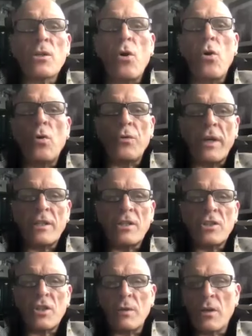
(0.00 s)
all
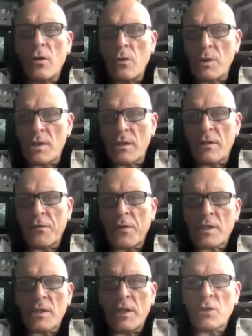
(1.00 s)
nature? I mean, or is it the
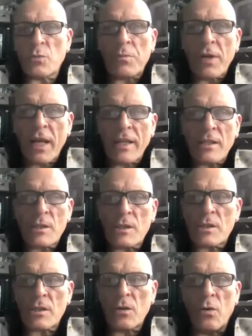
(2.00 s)
fascination with
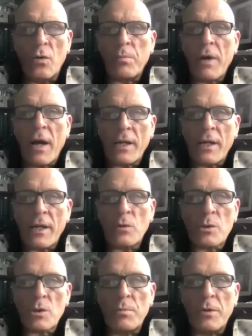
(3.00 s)
plants or
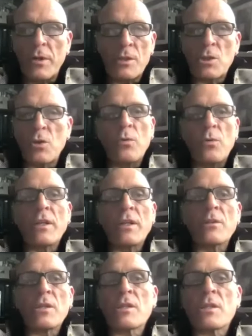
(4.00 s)
animals or birds, or,
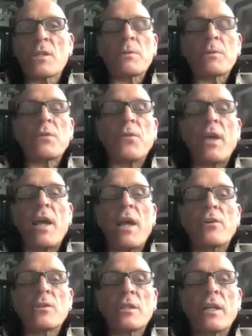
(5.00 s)
is there specific
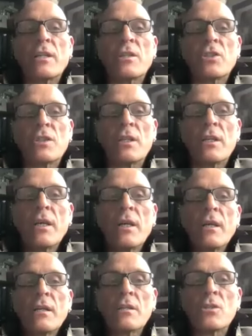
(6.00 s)
areas of nature
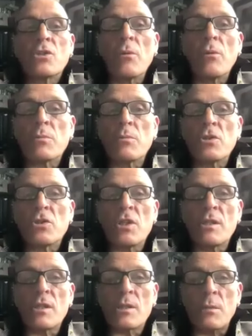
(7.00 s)
that adopt much
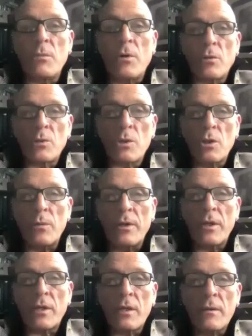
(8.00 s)
easier to the models you're
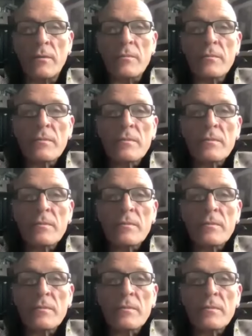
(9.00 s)
working on?